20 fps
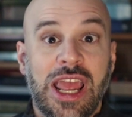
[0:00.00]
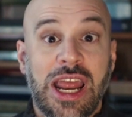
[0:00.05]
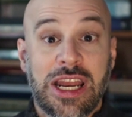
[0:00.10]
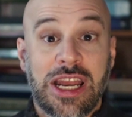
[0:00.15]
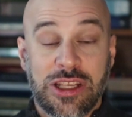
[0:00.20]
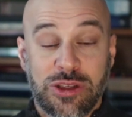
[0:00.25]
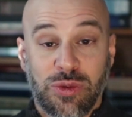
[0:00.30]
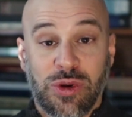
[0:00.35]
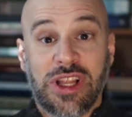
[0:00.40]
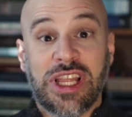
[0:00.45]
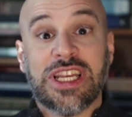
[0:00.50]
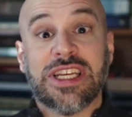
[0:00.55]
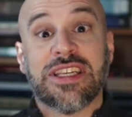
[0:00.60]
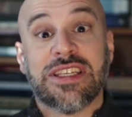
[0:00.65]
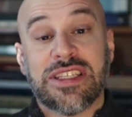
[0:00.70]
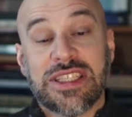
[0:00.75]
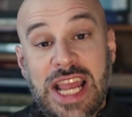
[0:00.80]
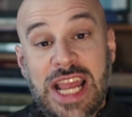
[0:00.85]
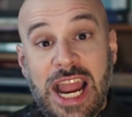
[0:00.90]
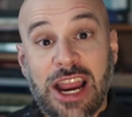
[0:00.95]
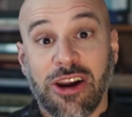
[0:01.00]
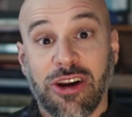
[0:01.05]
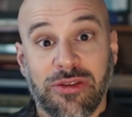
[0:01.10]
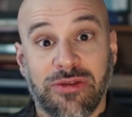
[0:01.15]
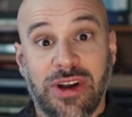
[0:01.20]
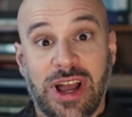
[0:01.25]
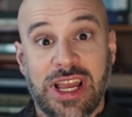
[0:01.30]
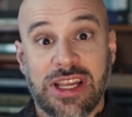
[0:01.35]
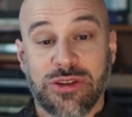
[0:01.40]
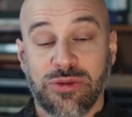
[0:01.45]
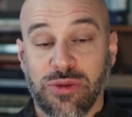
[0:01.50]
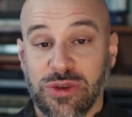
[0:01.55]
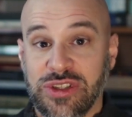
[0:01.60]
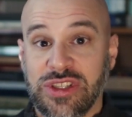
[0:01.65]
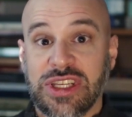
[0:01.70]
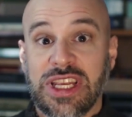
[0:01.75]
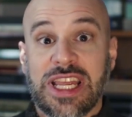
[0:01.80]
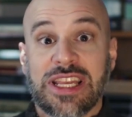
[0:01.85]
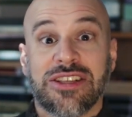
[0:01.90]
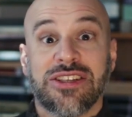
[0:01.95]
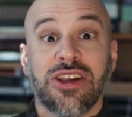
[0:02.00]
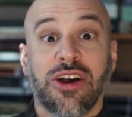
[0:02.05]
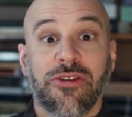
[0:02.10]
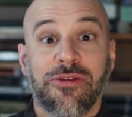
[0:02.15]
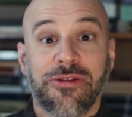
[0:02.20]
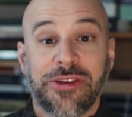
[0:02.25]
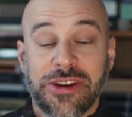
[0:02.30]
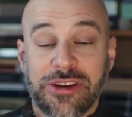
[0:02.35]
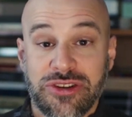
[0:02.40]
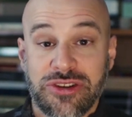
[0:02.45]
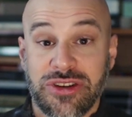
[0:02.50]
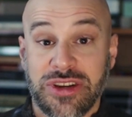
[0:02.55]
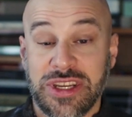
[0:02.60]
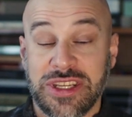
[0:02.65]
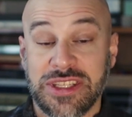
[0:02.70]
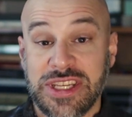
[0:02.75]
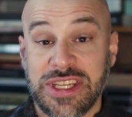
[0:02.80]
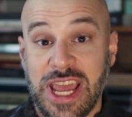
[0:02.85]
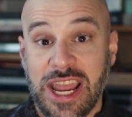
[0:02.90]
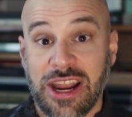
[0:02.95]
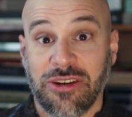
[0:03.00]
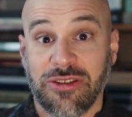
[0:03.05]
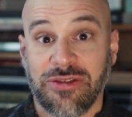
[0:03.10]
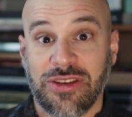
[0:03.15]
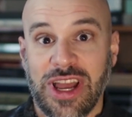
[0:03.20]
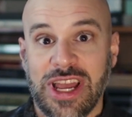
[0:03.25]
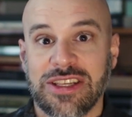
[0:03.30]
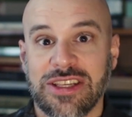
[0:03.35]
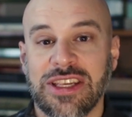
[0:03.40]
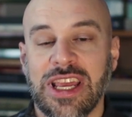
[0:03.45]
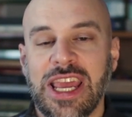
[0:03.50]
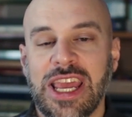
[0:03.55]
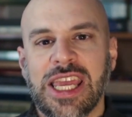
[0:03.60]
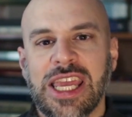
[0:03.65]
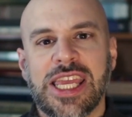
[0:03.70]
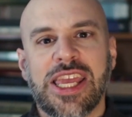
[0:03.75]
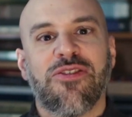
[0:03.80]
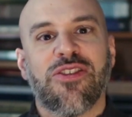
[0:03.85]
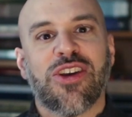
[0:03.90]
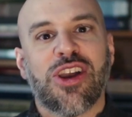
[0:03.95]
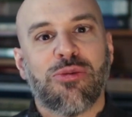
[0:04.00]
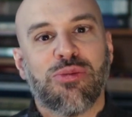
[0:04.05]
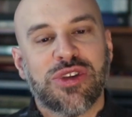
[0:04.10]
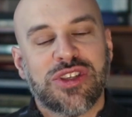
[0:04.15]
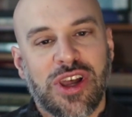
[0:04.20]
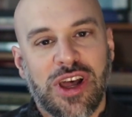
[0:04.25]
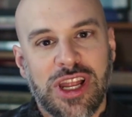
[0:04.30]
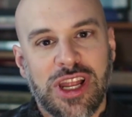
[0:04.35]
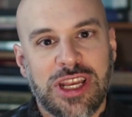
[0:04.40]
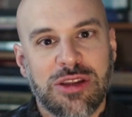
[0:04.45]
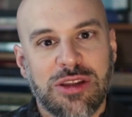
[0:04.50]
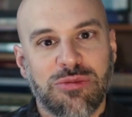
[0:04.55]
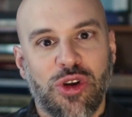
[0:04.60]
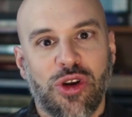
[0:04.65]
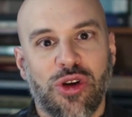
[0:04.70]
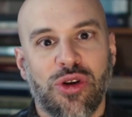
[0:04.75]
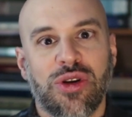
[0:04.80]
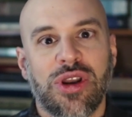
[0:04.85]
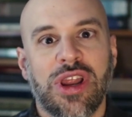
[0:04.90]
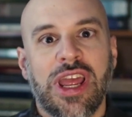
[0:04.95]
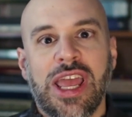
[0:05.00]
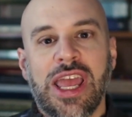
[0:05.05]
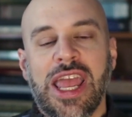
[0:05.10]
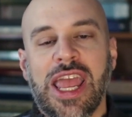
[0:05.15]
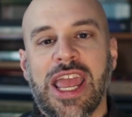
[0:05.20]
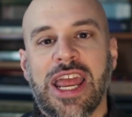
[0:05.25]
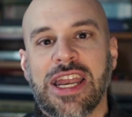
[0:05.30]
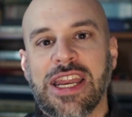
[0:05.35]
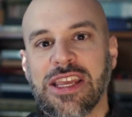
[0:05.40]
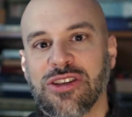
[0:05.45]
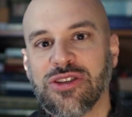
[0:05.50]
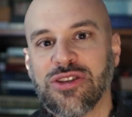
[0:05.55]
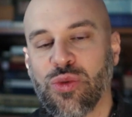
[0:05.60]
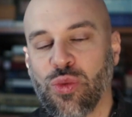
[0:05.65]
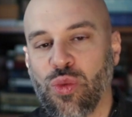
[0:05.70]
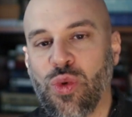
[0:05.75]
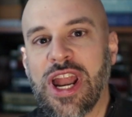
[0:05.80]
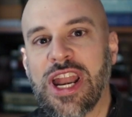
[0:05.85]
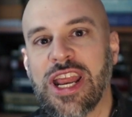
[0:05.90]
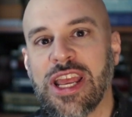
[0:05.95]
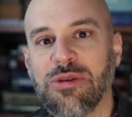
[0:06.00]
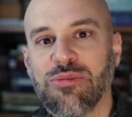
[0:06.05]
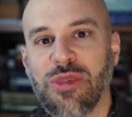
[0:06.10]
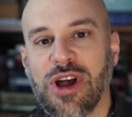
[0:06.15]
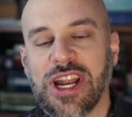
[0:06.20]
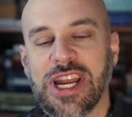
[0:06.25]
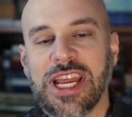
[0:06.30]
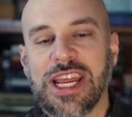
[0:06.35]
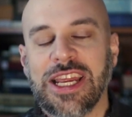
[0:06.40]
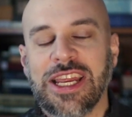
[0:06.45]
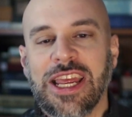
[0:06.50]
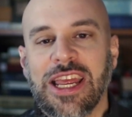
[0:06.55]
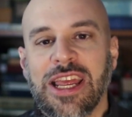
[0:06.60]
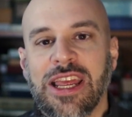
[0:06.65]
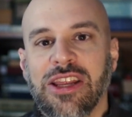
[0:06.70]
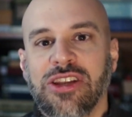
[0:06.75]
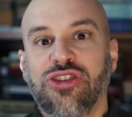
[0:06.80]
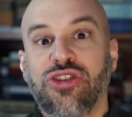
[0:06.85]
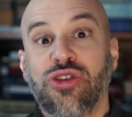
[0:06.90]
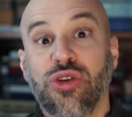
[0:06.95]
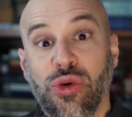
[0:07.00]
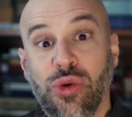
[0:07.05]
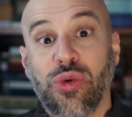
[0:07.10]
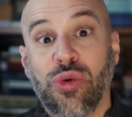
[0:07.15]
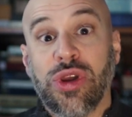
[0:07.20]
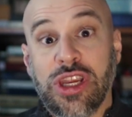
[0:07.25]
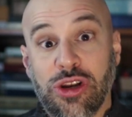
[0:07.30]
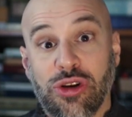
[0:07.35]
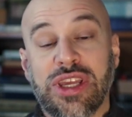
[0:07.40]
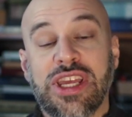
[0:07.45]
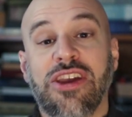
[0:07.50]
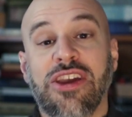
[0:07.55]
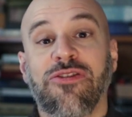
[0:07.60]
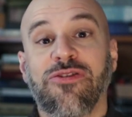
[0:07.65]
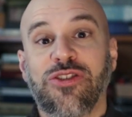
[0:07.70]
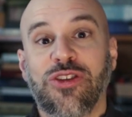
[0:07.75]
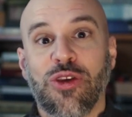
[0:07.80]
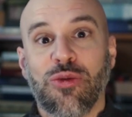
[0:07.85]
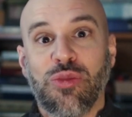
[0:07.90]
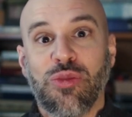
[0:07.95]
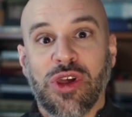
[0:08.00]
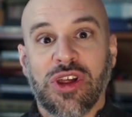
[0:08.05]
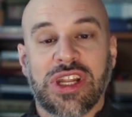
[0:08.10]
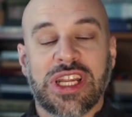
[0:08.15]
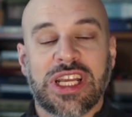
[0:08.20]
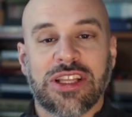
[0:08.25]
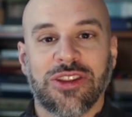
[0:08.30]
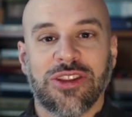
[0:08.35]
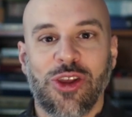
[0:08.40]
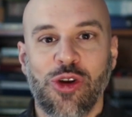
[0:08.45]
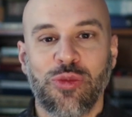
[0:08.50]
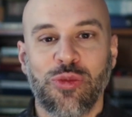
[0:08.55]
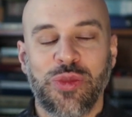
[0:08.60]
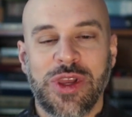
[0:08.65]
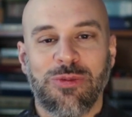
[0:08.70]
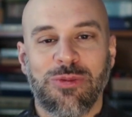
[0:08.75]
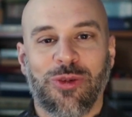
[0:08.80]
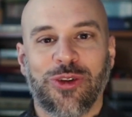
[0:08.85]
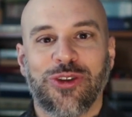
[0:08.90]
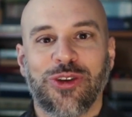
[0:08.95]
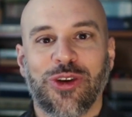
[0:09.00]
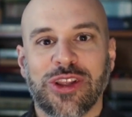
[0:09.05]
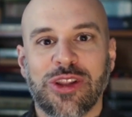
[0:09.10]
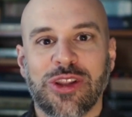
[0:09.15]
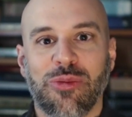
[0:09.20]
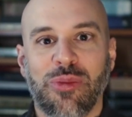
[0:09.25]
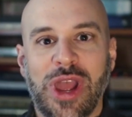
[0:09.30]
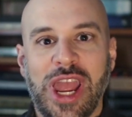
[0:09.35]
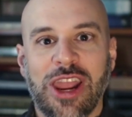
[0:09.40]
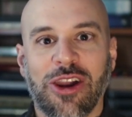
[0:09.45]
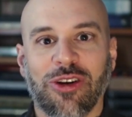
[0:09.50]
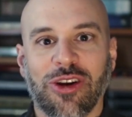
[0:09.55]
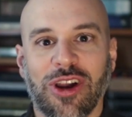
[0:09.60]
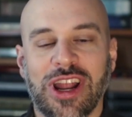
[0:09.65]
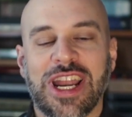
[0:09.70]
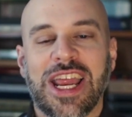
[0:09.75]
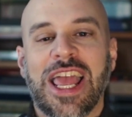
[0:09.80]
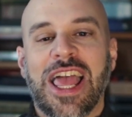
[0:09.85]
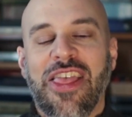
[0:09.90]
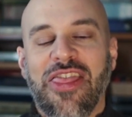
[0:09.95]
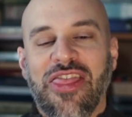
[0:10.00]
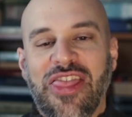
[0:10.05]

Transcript: and he's willing to sacrifice, once again, self-interested sacrifice, giving up his honeymoon and his wedding money to, you know, give to the building and loan people during the bank run.